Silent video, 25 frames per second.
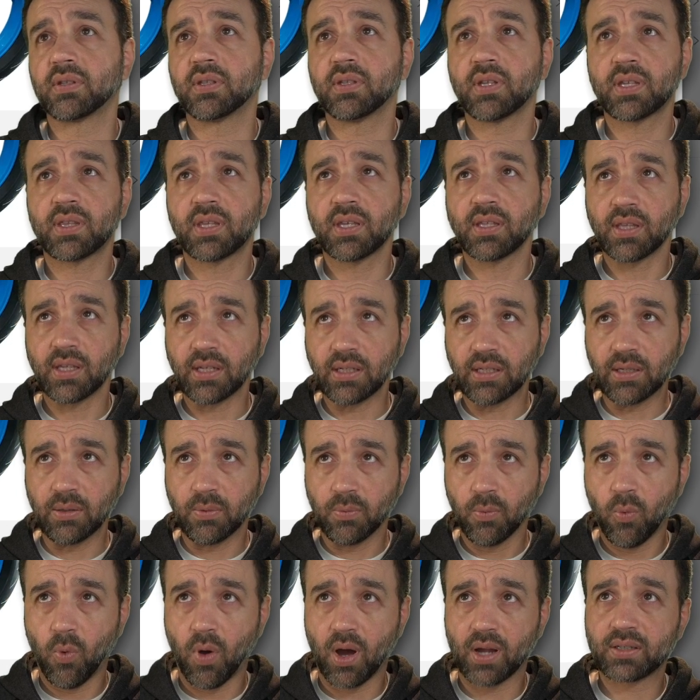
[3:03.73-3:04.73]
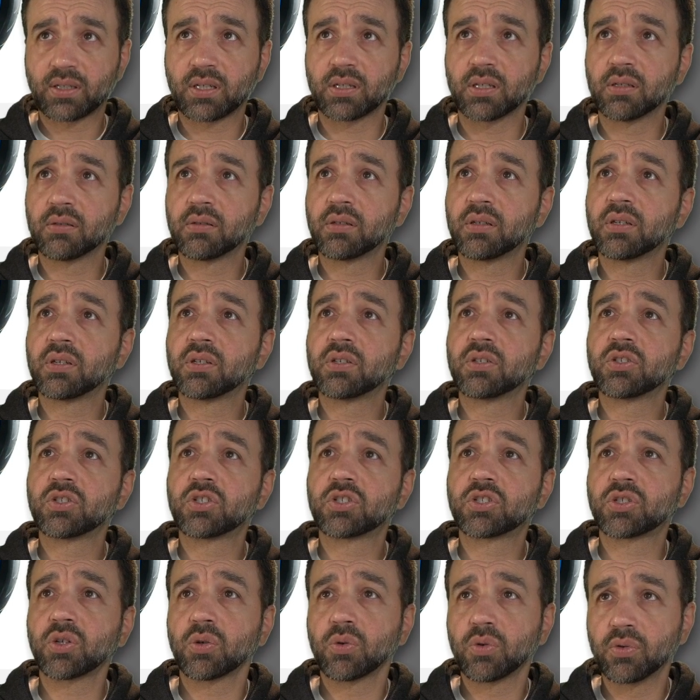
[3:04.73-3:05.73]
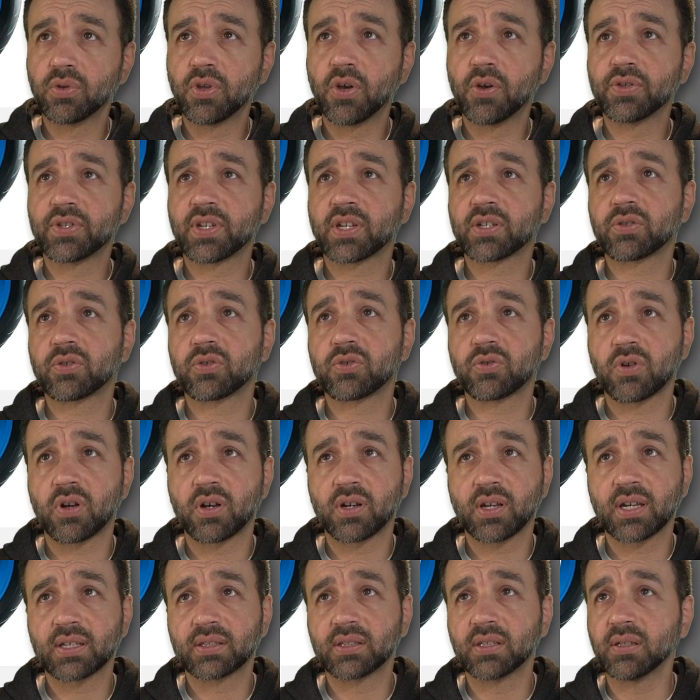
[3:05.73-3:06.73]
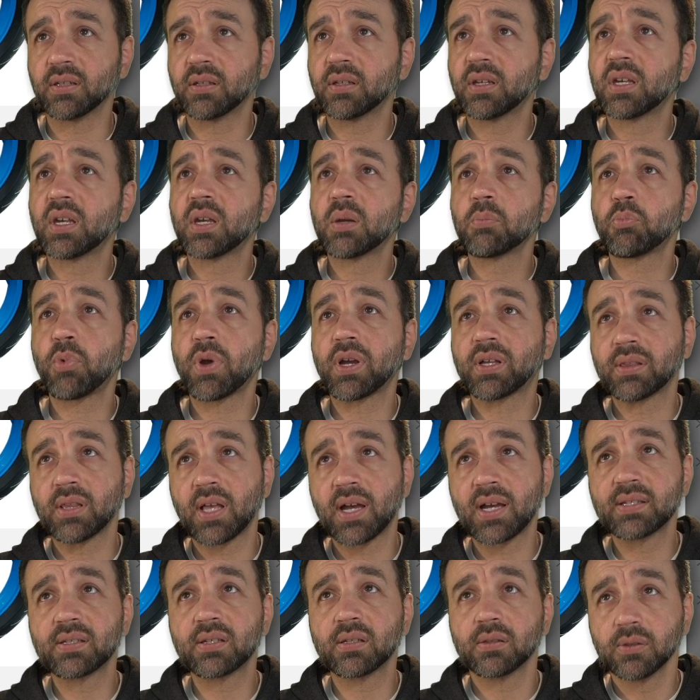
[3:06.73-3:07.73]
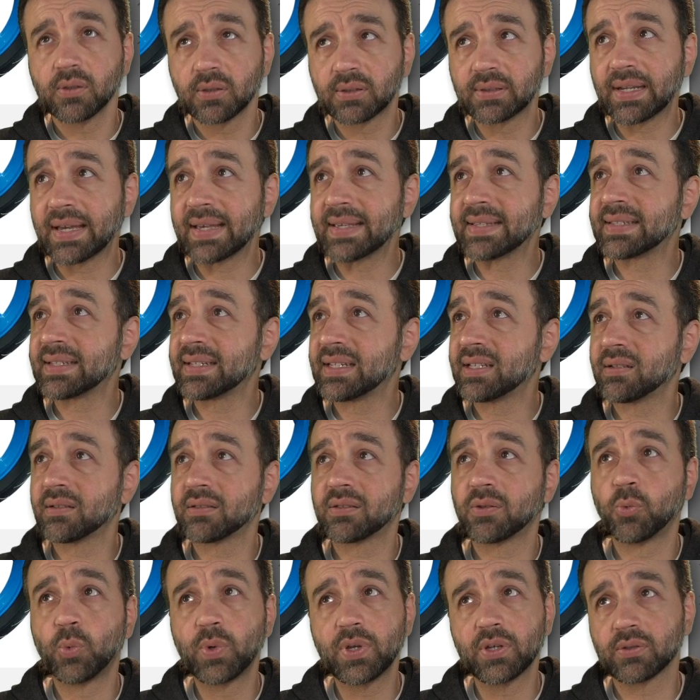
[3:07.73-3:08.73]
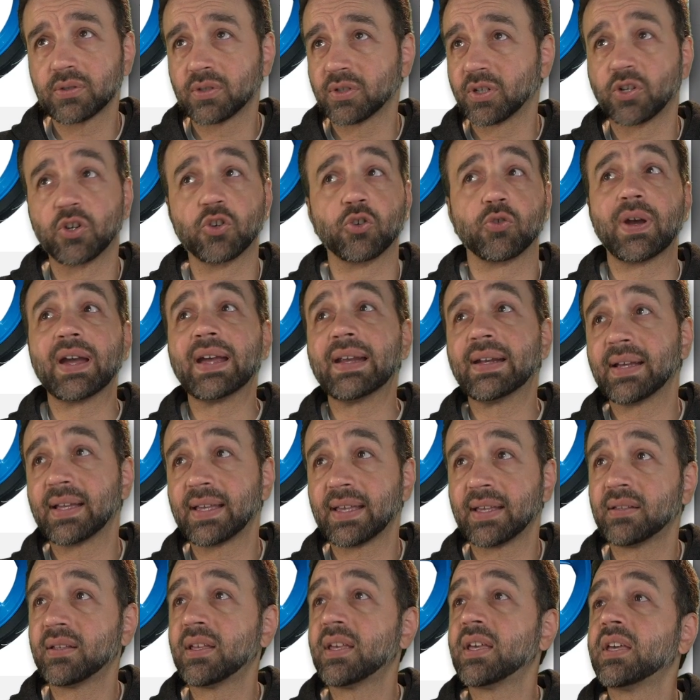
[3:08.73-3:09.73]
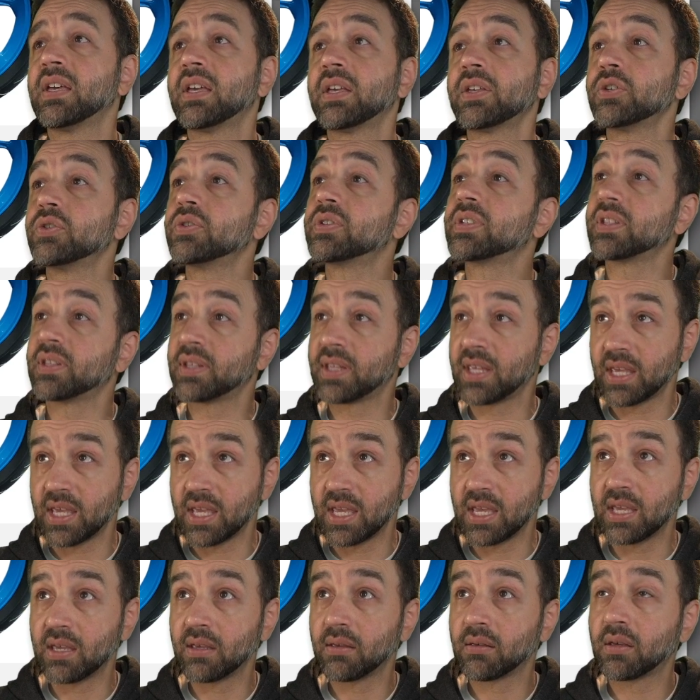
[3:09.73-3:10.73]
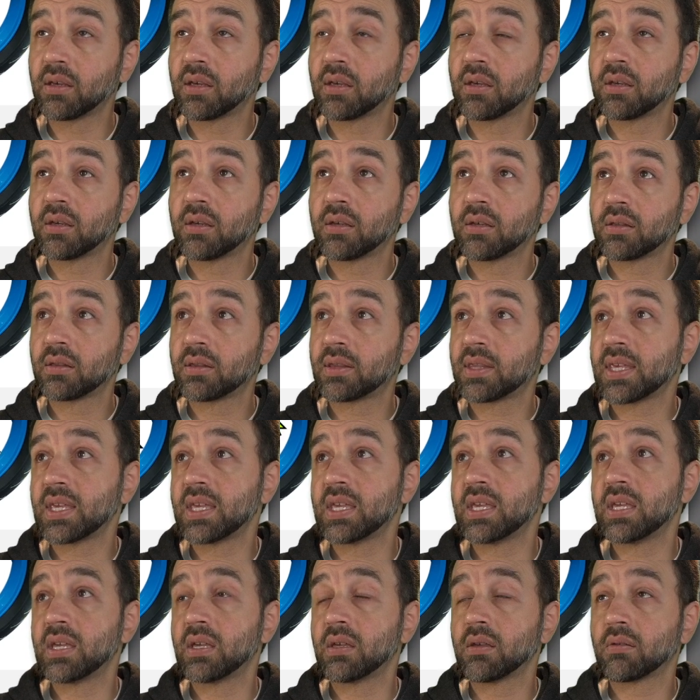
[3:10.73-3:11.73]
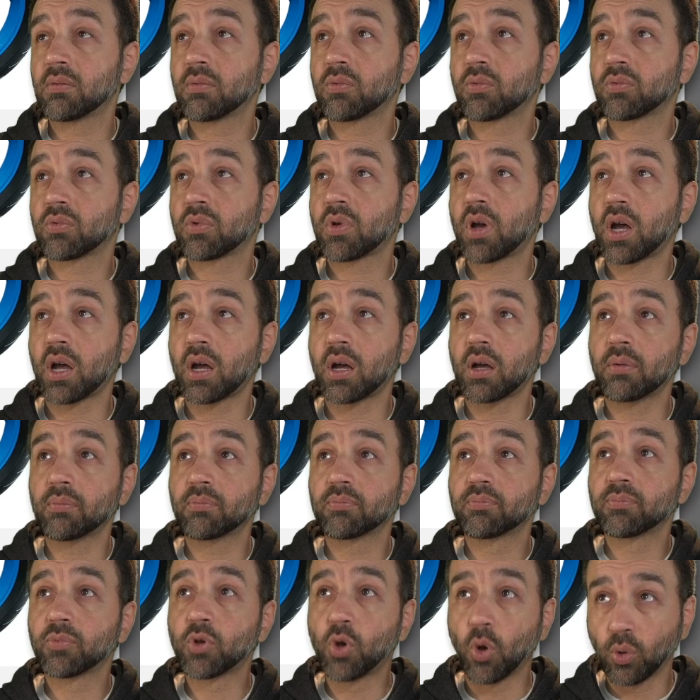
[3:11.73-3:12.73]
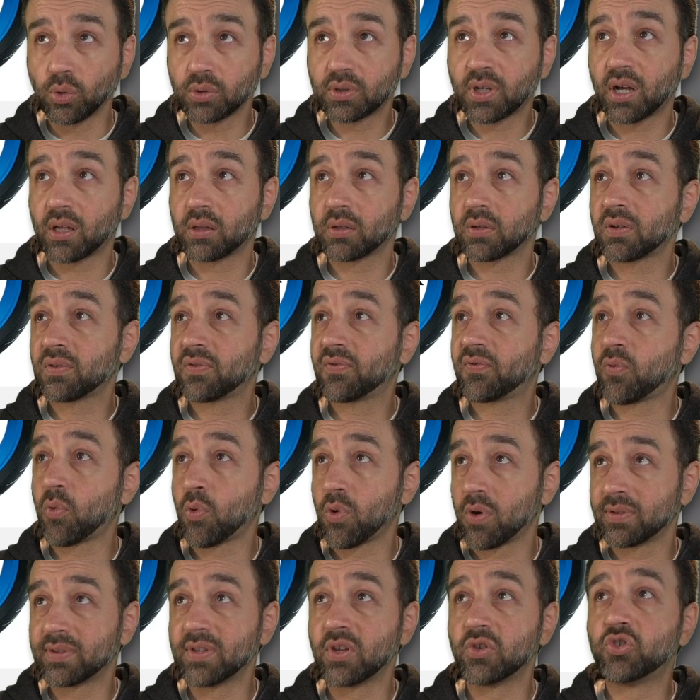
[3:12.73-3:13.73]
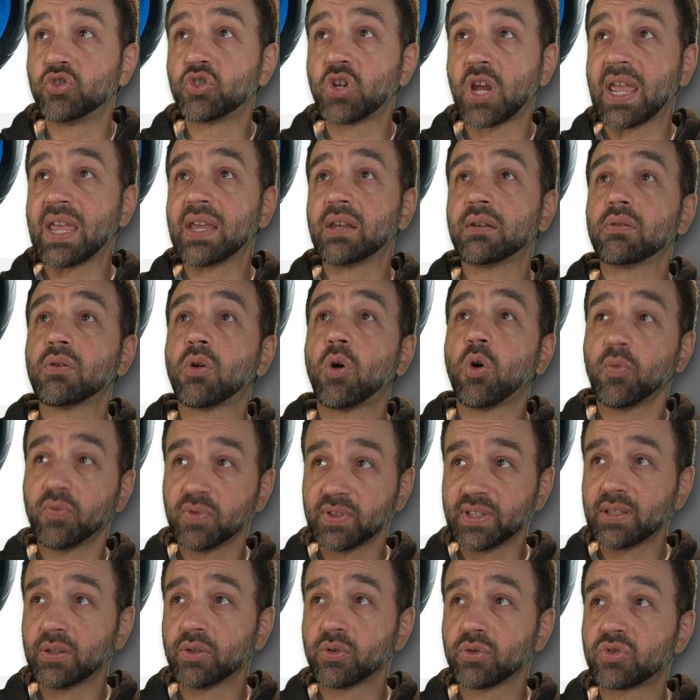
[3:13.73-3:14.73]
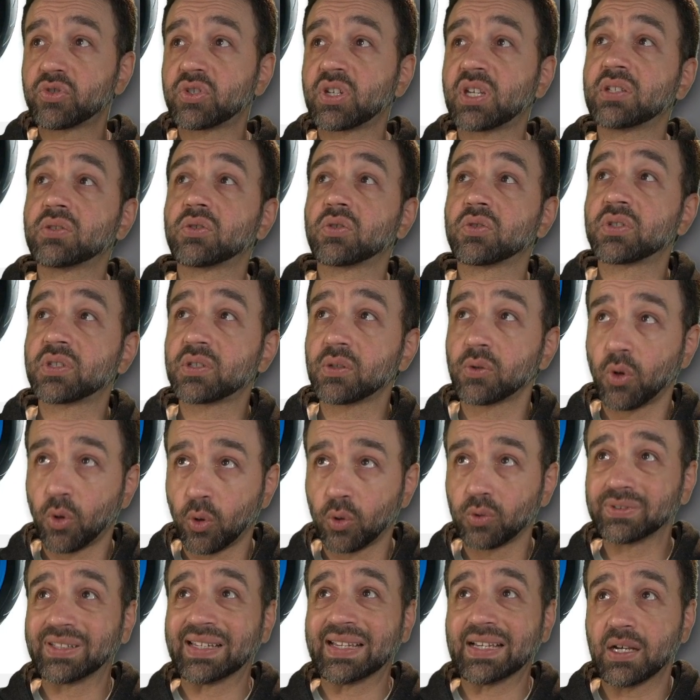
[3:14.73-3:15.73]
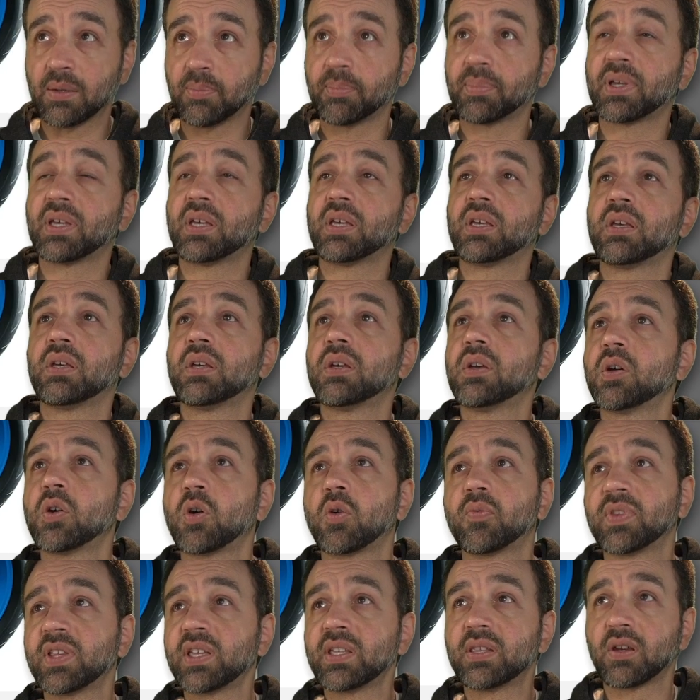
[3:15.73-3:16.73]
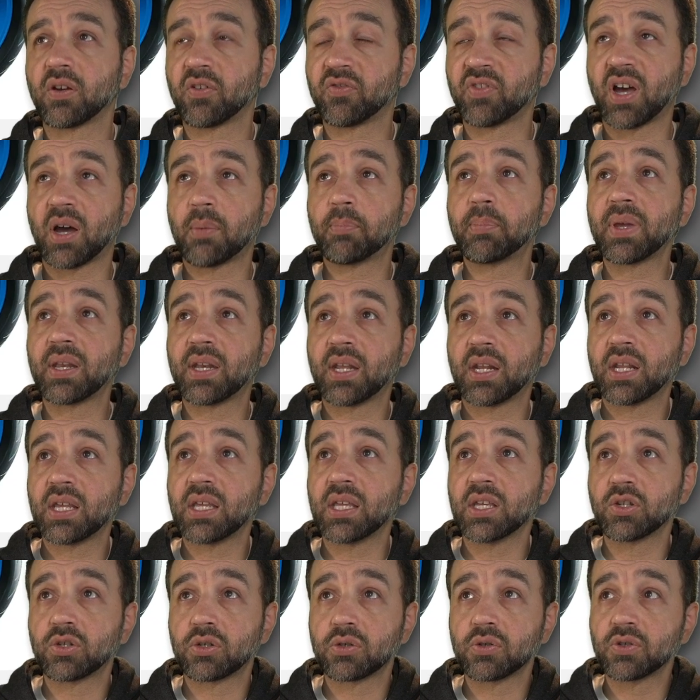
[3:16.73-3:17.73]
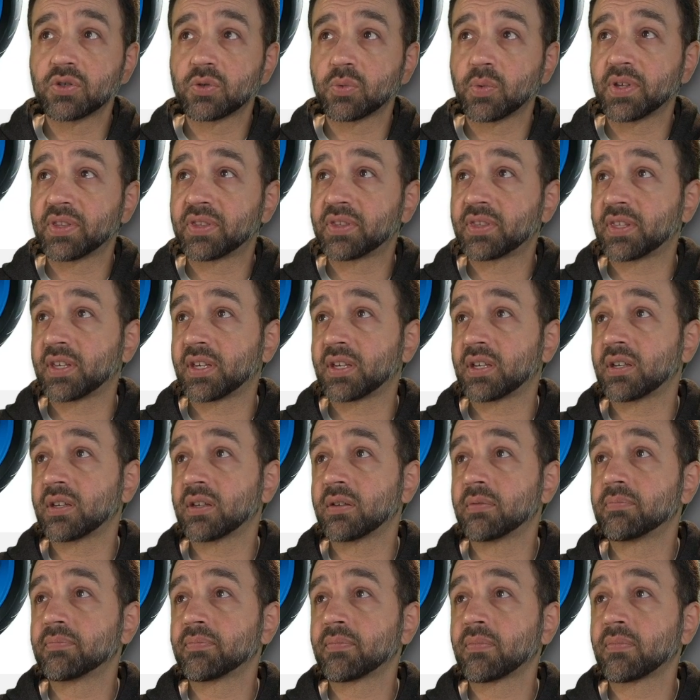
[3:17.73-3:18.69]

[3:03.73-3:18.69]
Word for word: I think they did want to show those extra strong. Got the brake lines that look nice in here. The wheels look great again. Using the the uh, gold color for the chain. Hopefully those chains are still holding up. Hopefully there have not been any issues with uh,